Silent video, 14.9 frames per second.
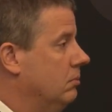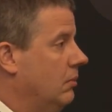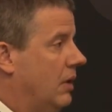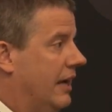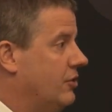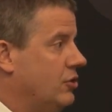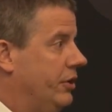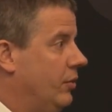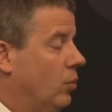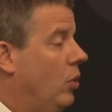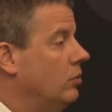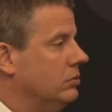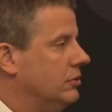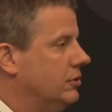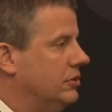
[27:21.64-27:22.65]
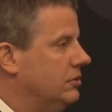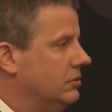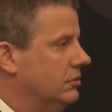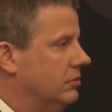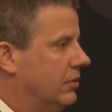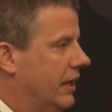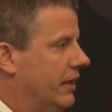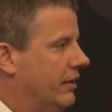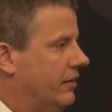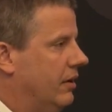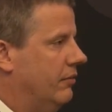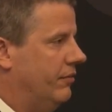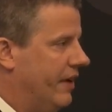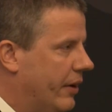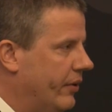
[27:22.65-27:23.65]
actually won't, right? Are
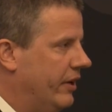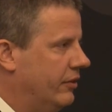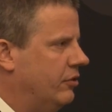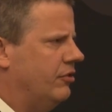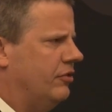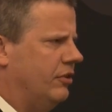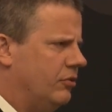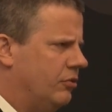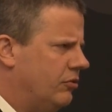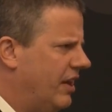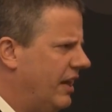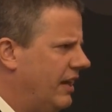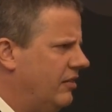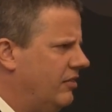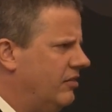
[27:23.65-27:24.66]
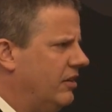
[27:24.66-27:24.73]
very interested in taste.